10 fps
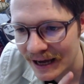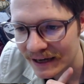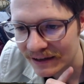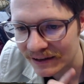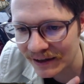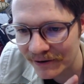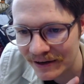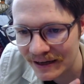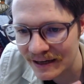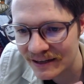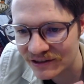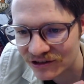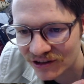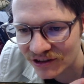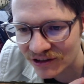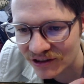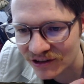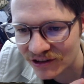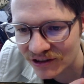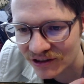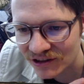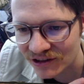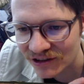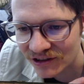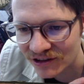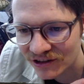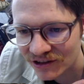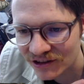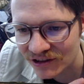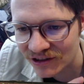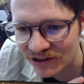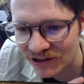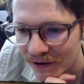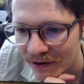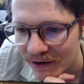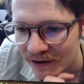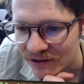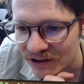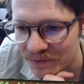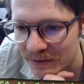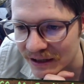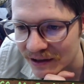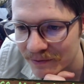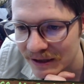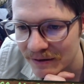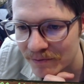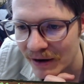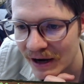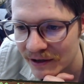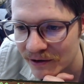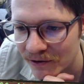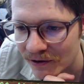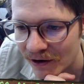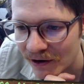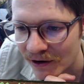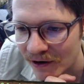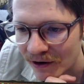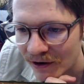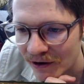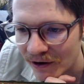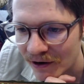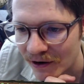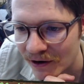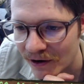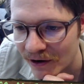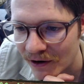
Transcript: and clarity is solid, too. I think you are just being limited by your hardware. And